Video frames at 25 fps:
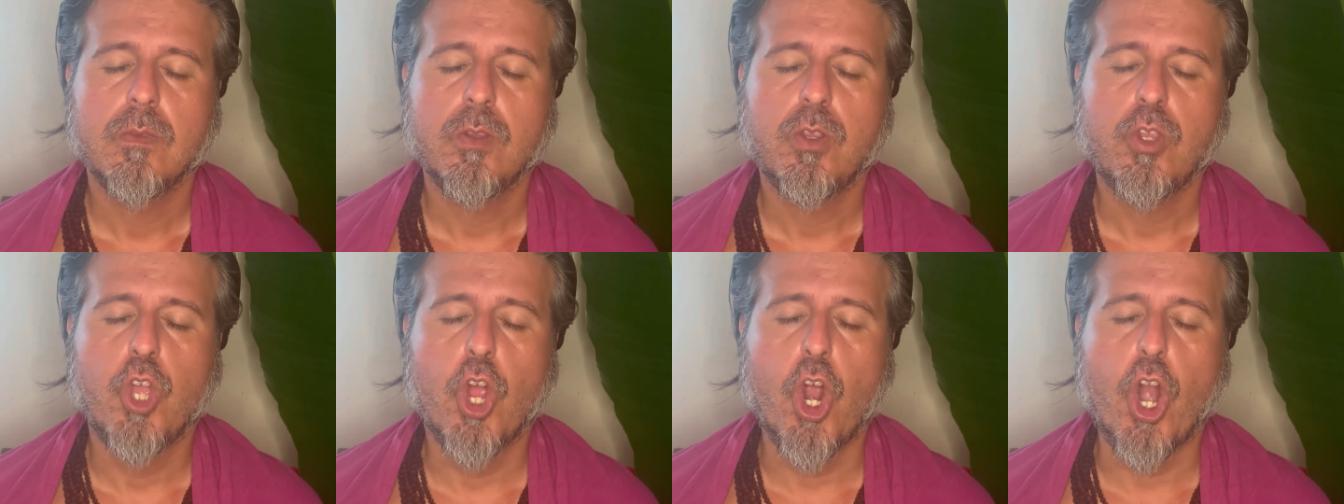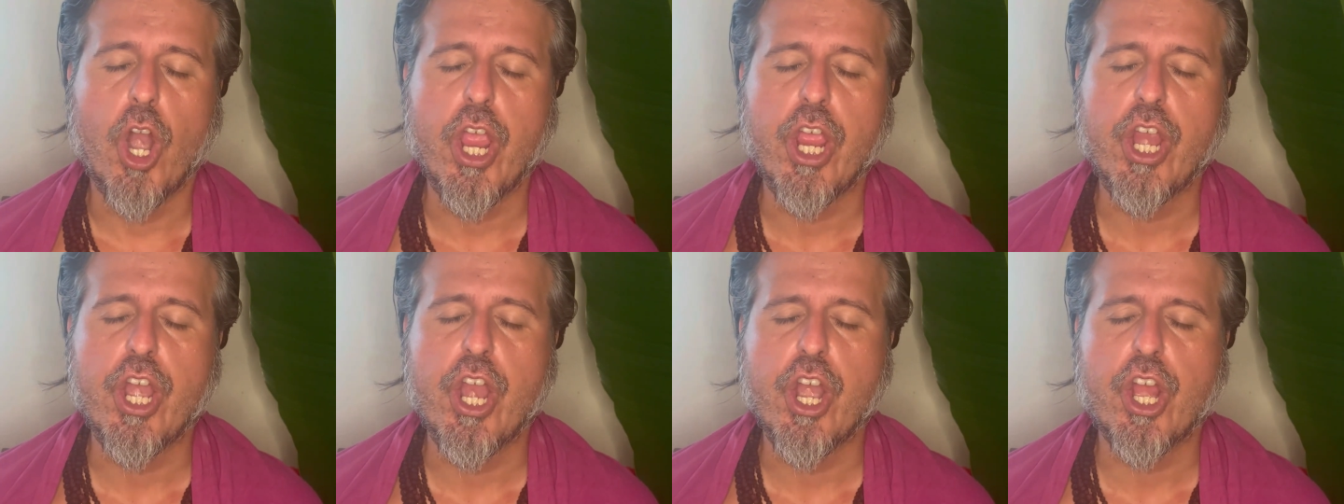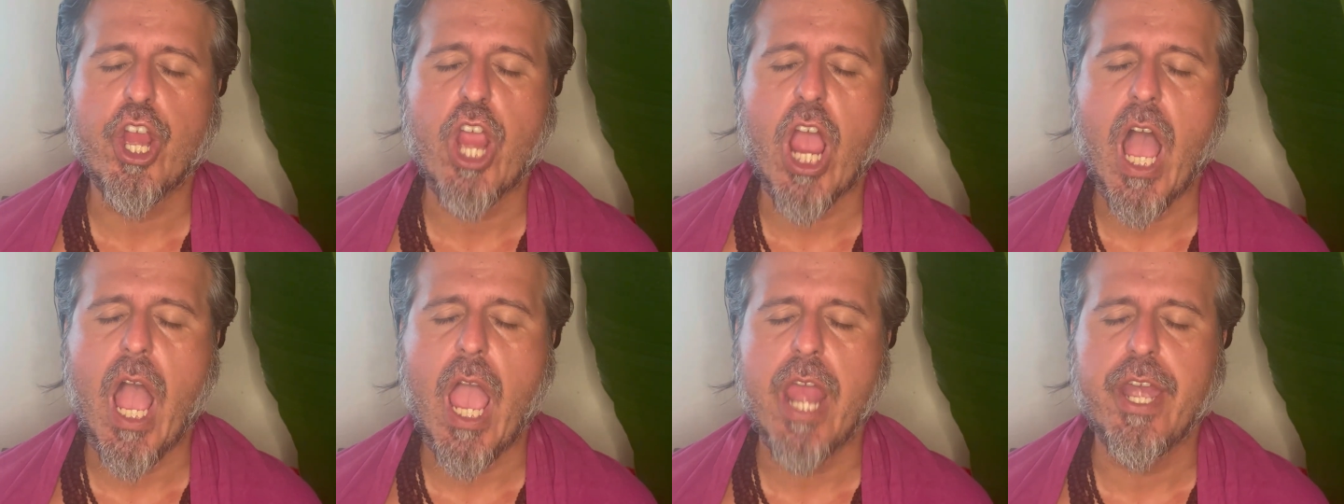Your inner
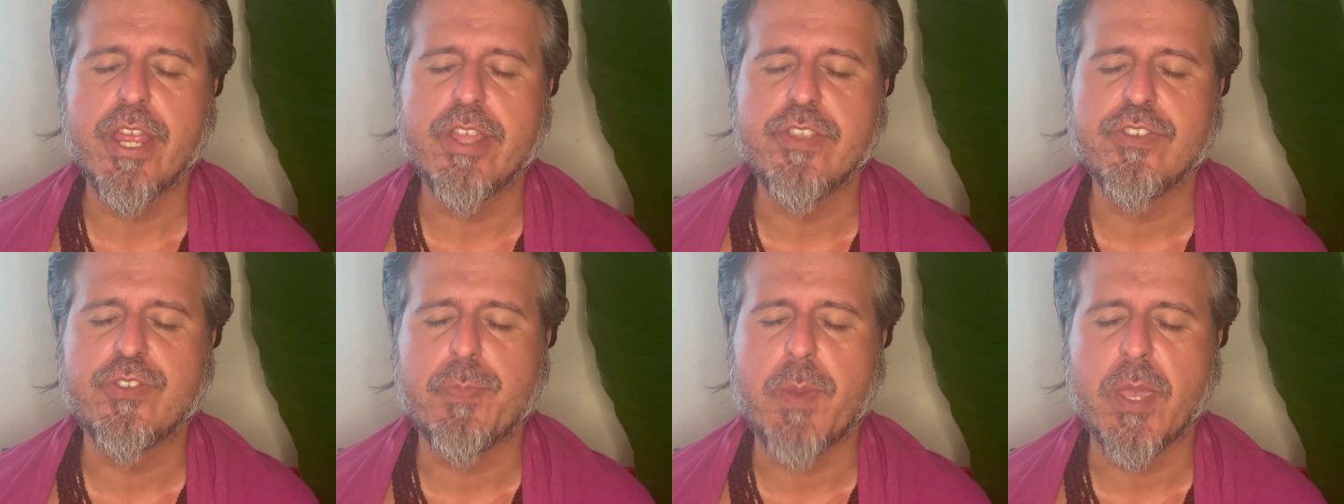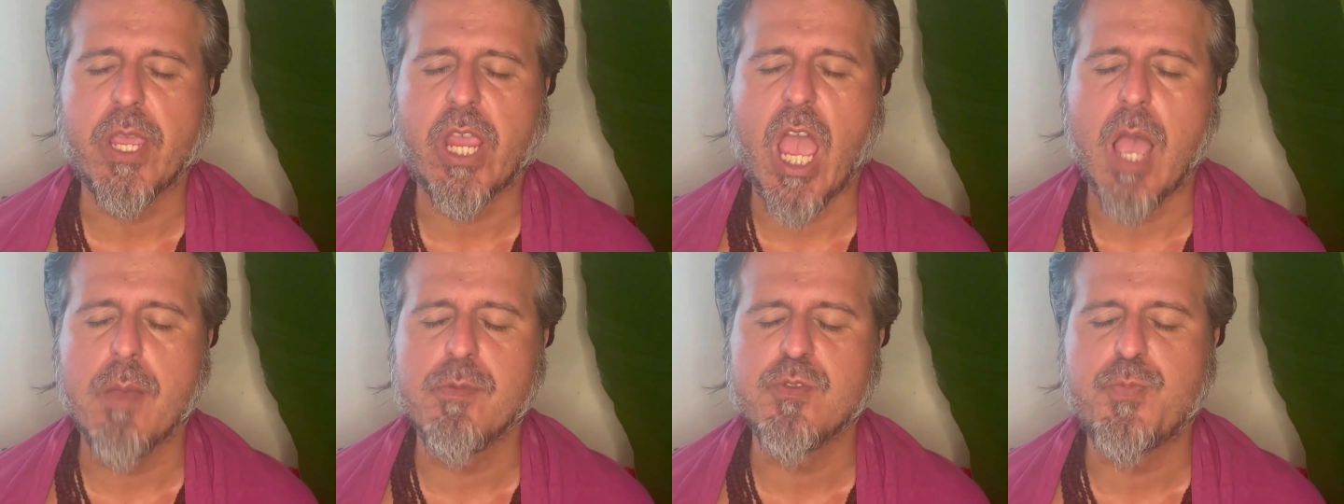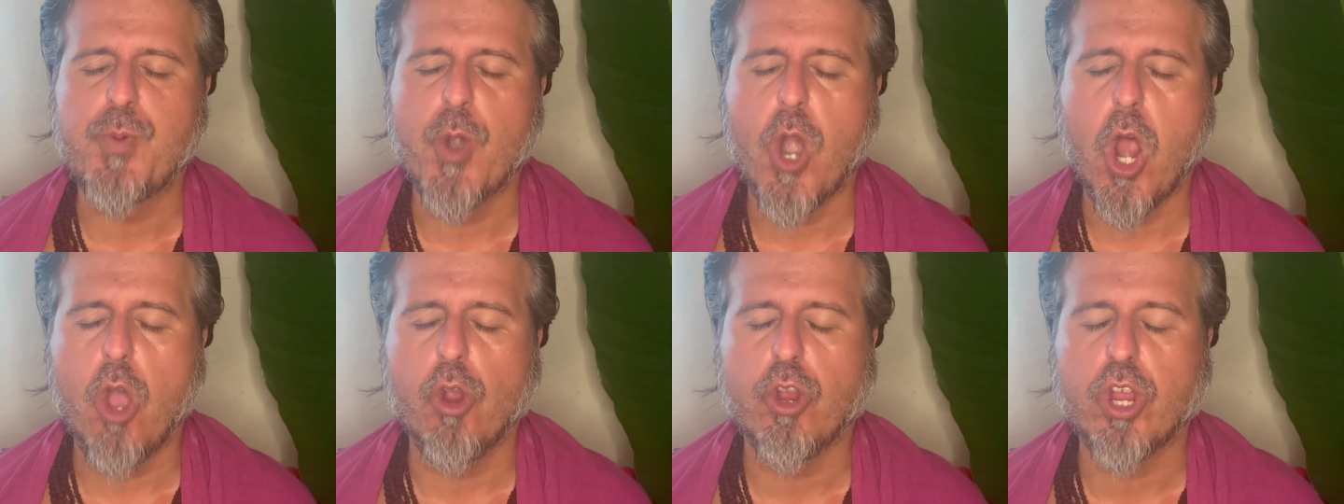guidance becomes
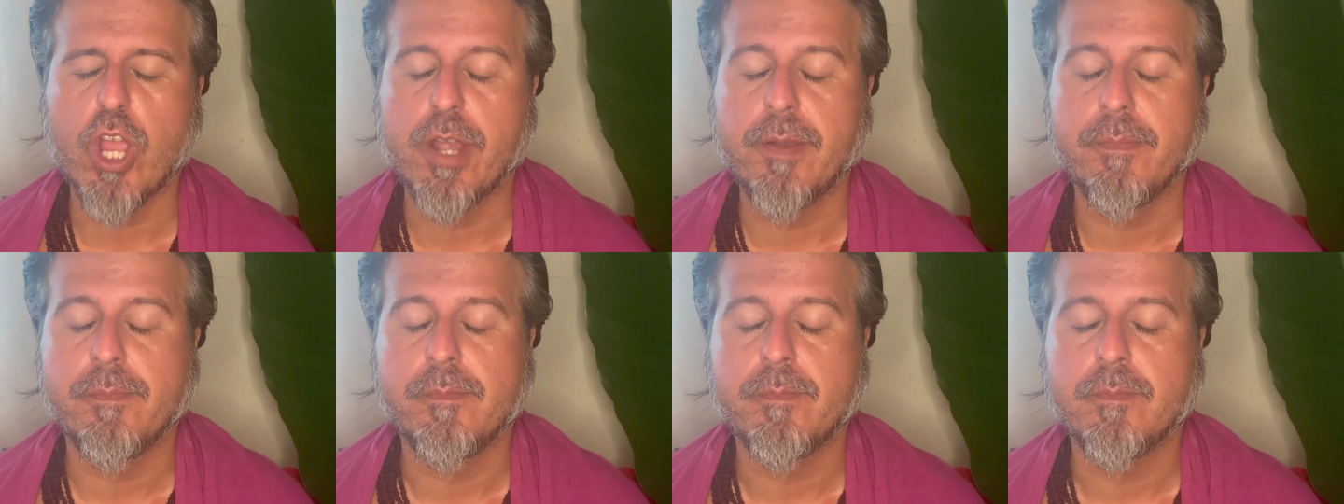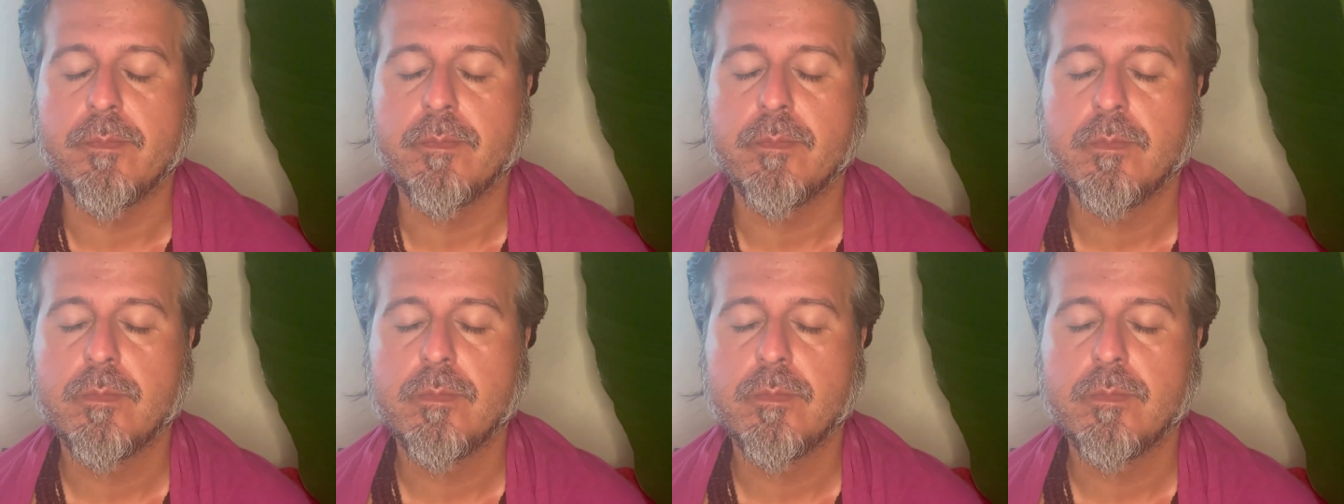broken.